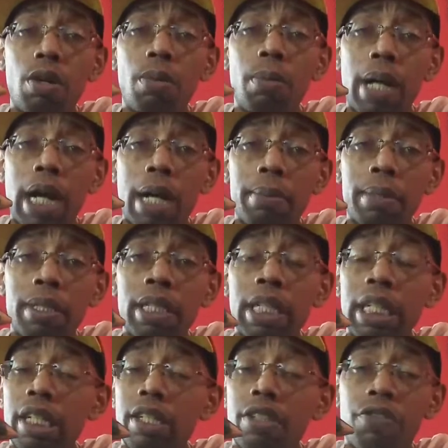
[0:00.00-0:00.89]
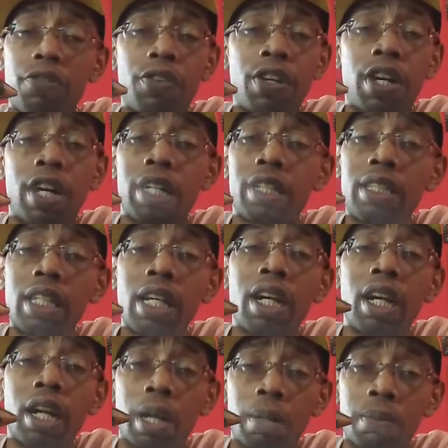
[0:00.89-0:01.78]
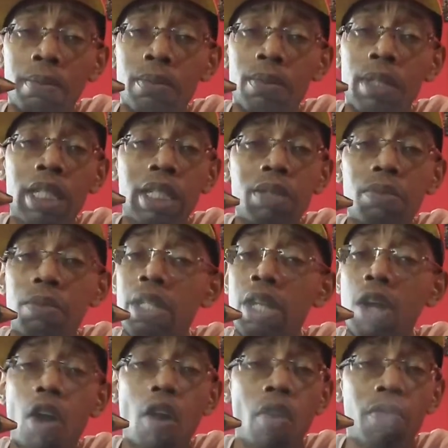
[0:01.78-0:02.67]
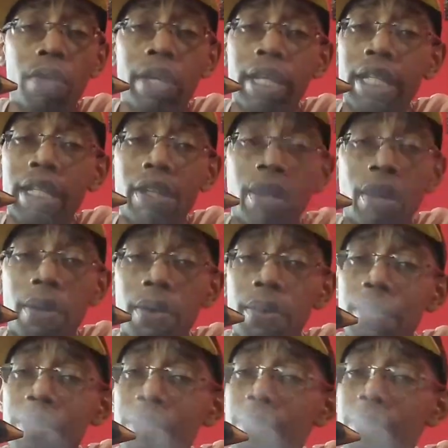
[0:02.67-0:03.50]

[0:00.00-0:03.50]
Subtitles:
mama is fucked up. We already know.